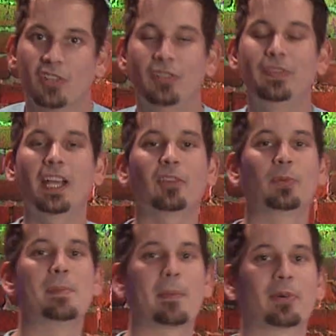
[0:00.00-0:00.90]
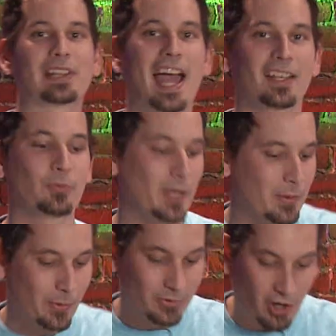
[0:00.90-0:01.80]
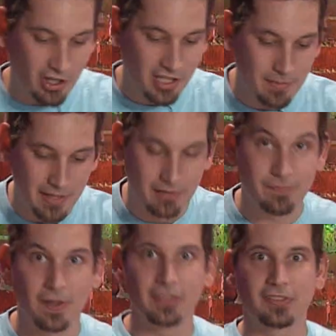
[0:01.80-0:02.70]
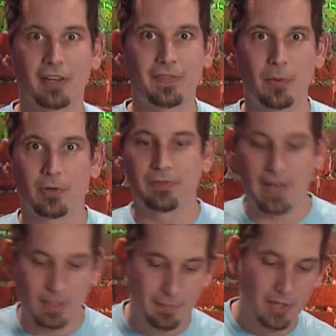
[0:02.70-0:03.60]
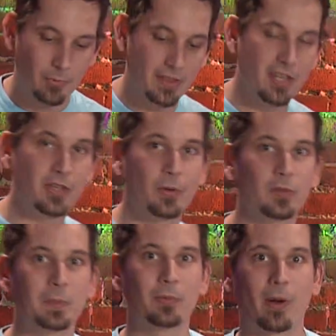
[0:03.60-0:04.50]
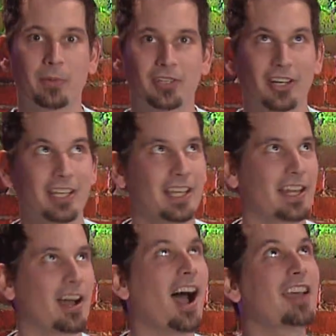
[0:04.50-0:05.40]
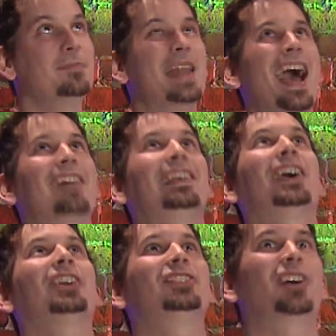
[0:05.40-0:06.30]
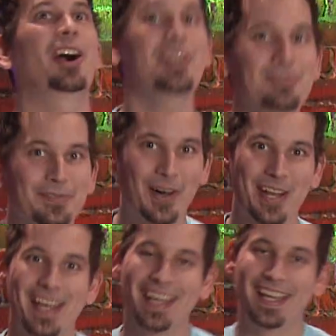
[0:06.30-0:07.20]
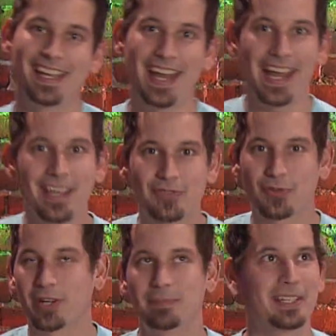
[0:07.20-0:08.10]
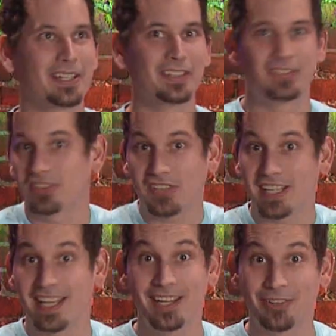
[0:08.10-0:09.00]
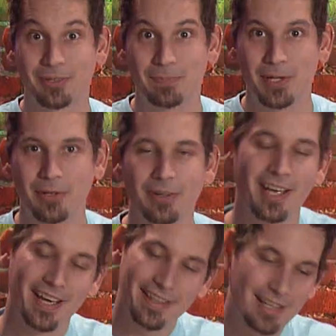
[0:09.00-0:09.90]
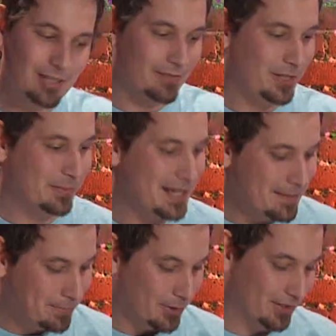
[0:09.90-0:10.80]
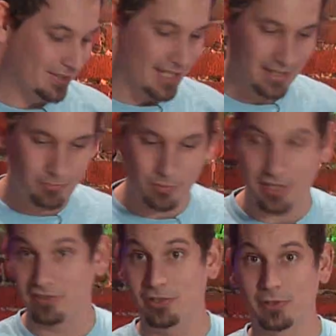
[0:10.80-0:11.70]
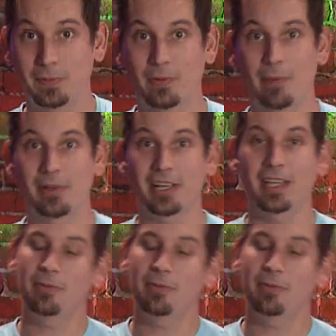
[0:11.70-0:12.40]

So if you guys remember last week, we were talking about the fun stuff that we're developing with the USB rubber ducky, and I've been having a ton of fun in Android because just like any other computer, they love human input. And what is the USB rubber ducky?